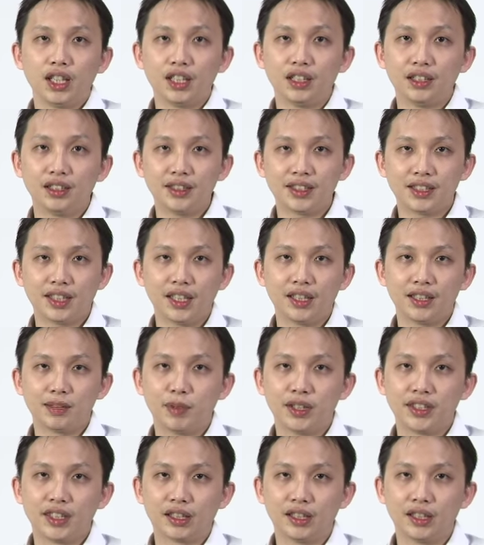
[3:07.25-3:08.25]
In this case,
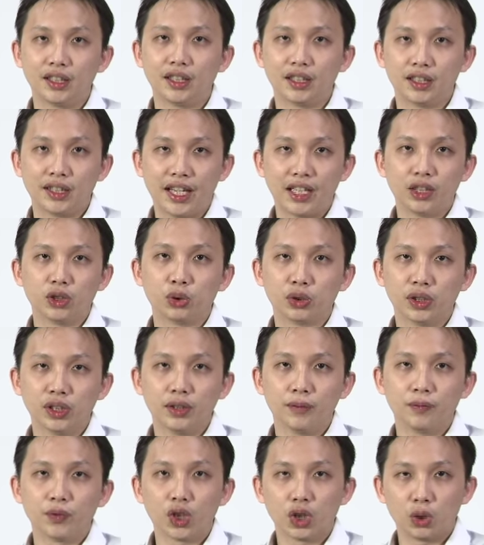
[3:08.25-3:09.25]
basically a
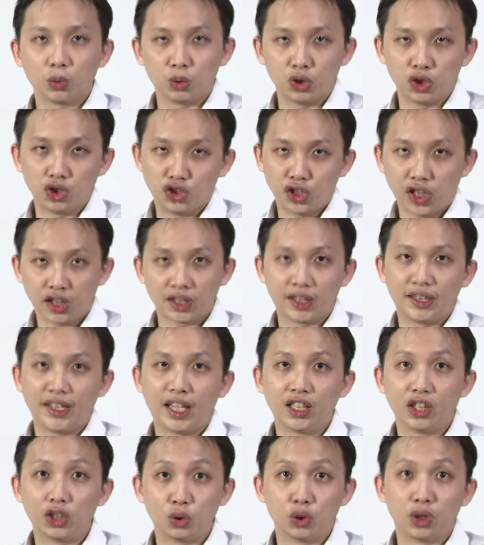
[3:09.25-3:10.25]
landowner will inject a
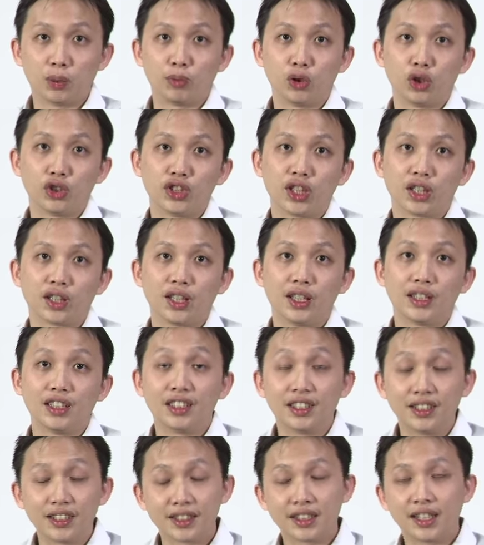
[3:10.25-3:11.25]
land into the project, and
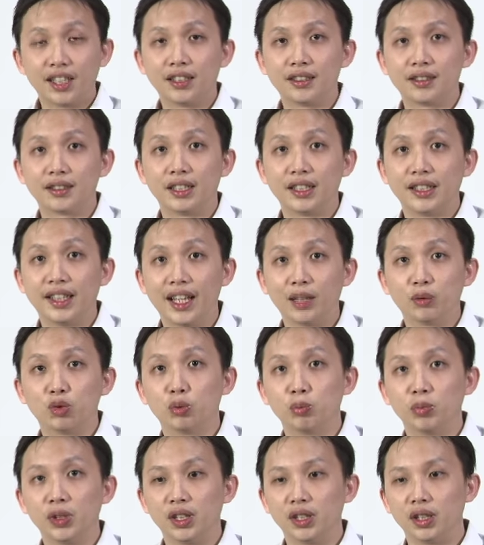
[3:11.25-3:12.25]
in this case, the land
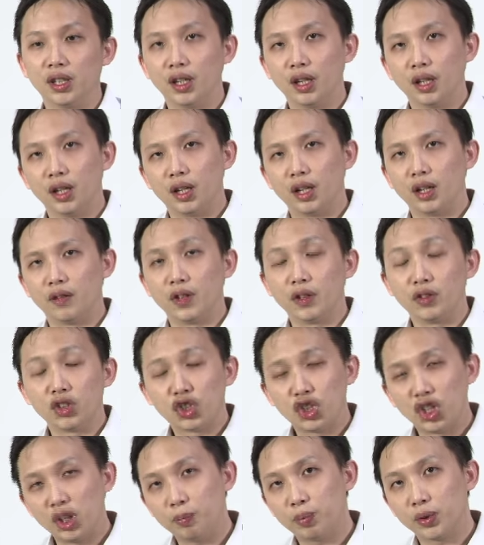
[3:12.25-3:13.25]
will be very
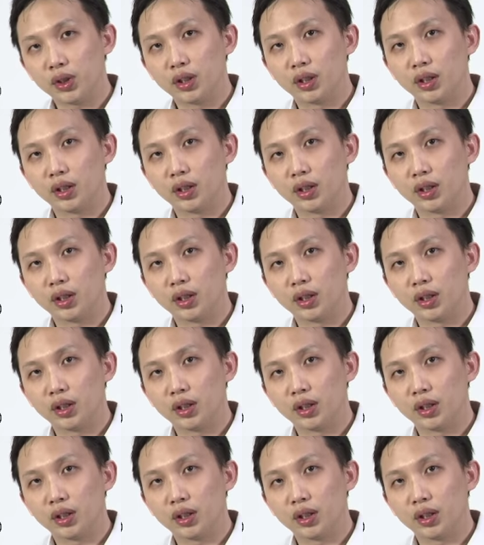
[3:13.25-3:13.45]
cheap